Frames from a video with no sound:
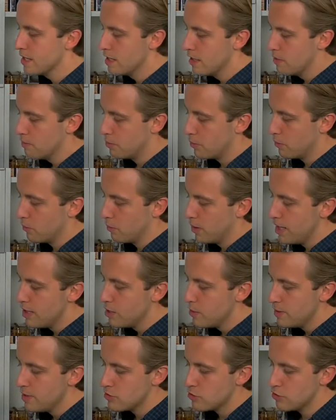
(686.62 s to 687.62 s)
but where
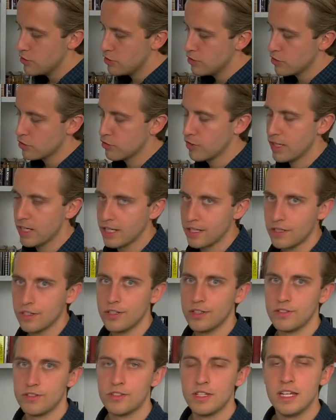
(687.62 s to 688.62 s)
you introduce credit
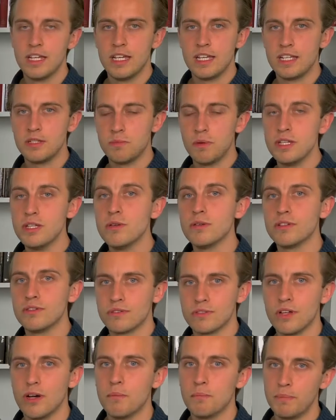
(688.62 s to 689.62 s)
cards is when you can
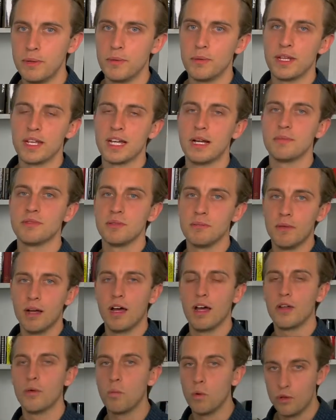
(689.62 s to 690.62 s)
start building up some
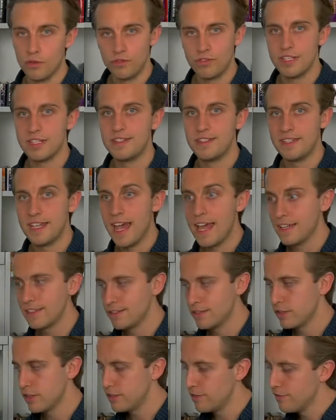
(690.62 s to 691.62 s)
unwanted debt.
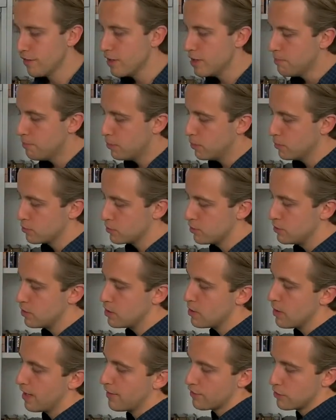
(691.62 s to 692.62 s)
So it's very important that
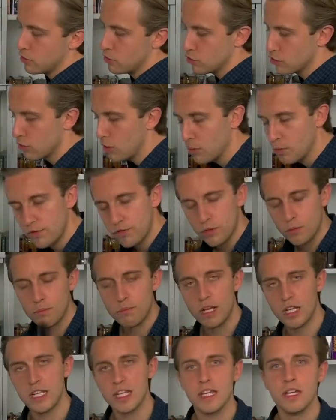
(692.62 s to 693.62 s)
you have control of your
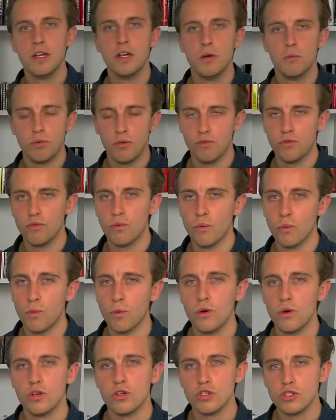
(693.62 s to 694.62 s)
money before
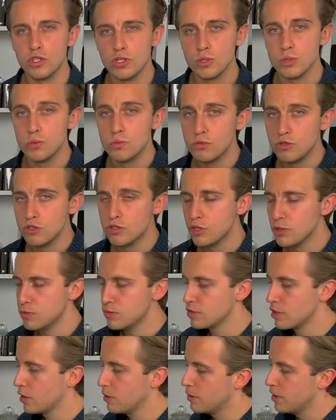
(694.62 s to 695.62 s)
you do
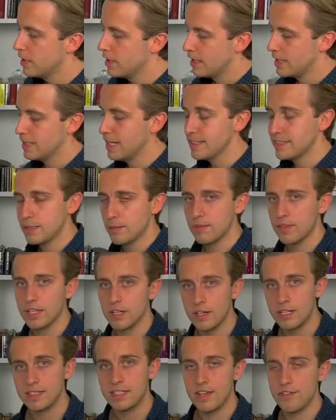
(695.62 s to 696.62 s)
so. And that's something
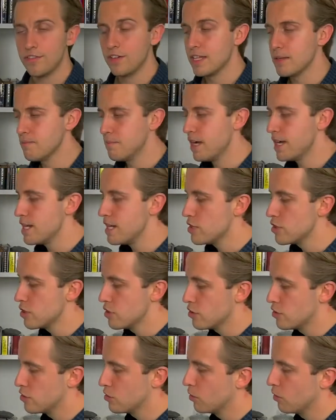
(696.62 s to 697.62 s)
I definitely made
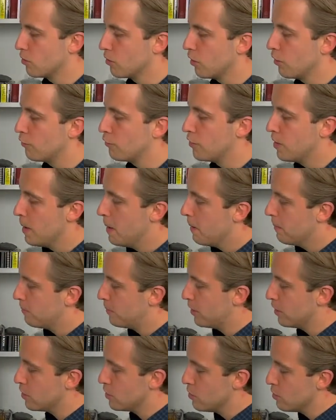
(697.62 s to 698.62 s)
sure of.
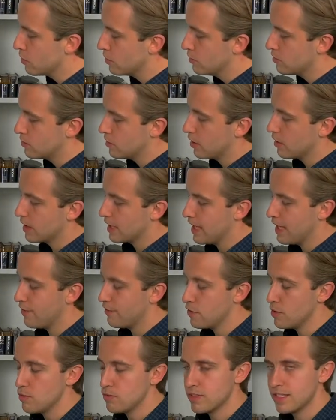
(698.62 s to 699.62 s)
But you can start if
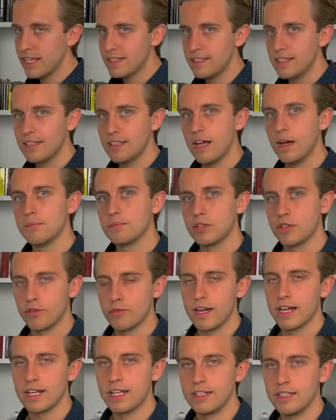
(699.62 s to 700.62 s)
you set it up
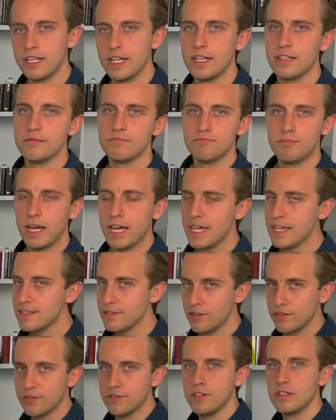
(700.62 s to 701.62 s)
correctly, that it pays
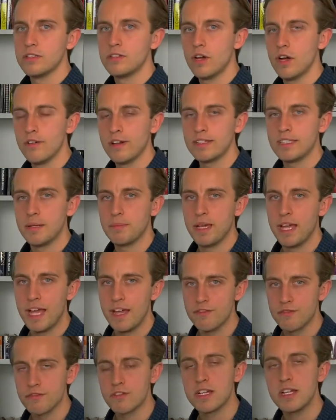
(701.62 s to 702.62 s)
off direct debit
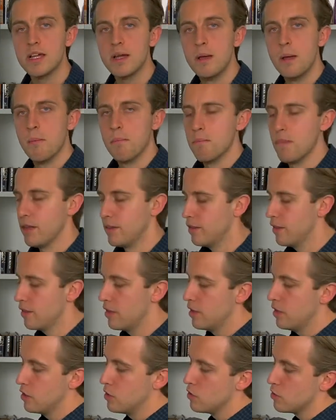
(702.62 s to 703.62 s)
every month,
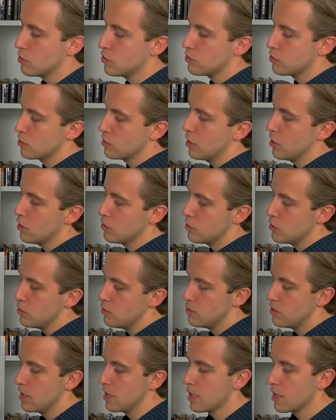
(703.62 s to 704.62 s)
you can start
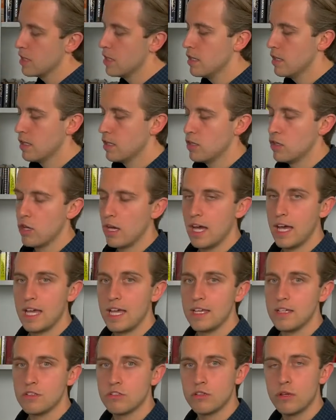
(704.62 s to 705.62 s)
using
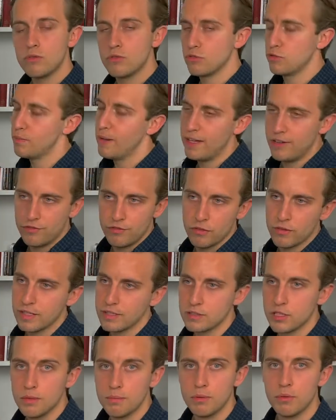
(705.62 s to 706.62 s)
a social spend, for
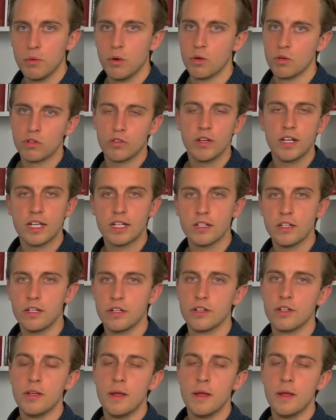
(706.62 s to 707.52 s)
example, on credit card,